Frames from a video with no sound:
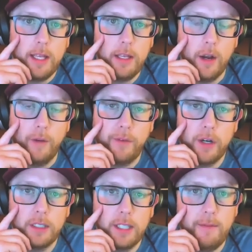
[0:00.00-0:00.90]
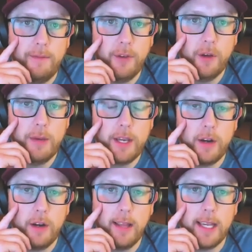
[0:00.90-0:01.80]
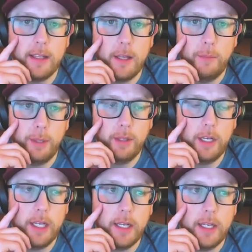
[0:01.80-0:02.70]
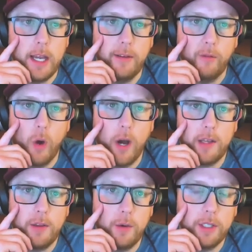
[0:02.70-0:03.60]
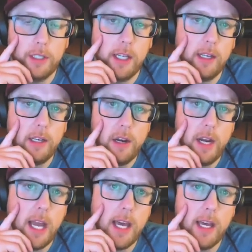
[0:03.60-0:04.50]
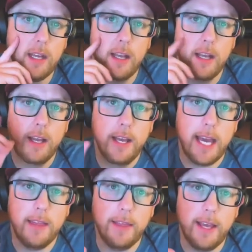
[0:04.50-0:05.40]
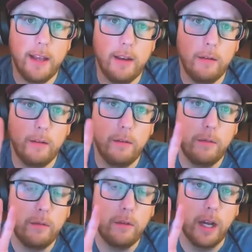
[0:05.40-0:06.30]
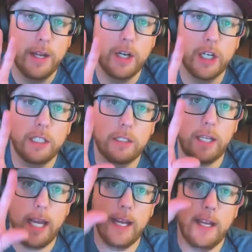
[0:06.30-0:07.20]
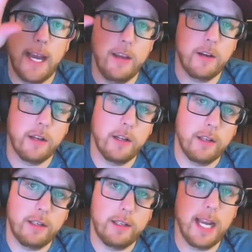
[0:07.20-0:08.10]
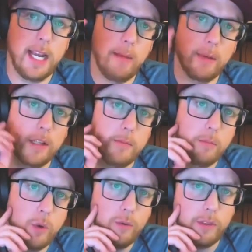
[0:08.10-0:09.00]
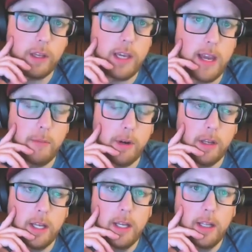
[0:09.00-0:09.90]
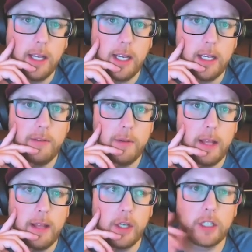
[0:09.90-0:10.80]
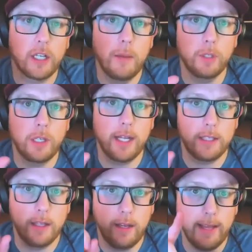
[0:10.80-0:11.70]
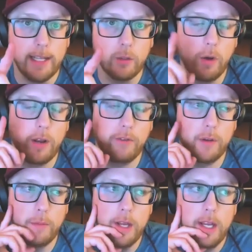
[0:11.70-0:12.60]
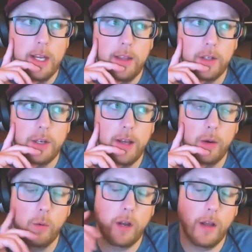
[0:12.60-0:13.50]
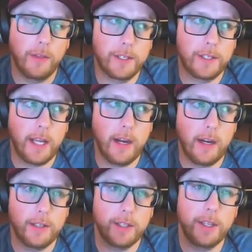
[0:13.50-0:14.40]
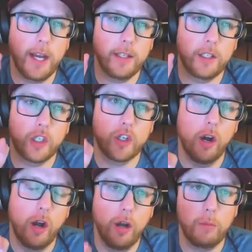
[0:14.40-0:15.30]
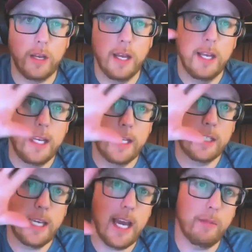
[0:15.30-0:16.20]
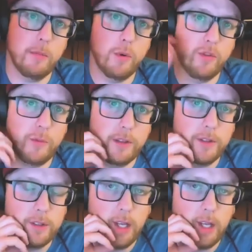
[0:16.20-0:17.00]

you know, first time filmmaker, like the ability to kind of walk through a scene in your head and then understand how you're going to dynamically move the camera. Like I give it, there's a couple shots in there. That's one of them there's another one on the stairs. It's not as strong, but his camera movements